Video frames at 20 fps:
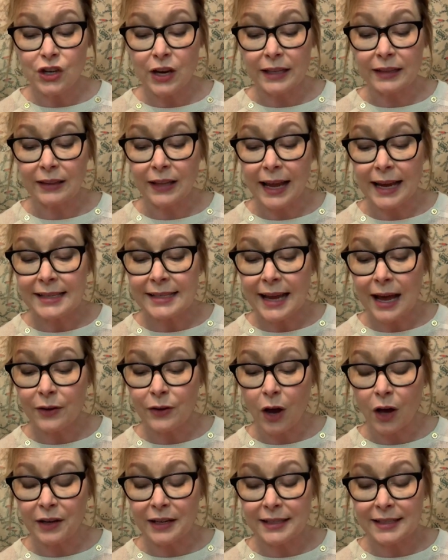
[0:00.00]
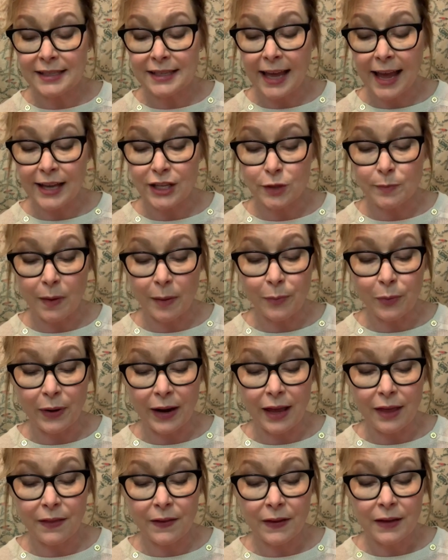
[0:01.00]
and lay down on it to catch my
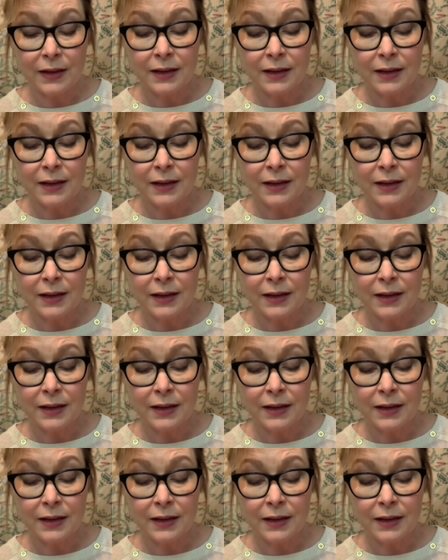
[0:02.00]
breath.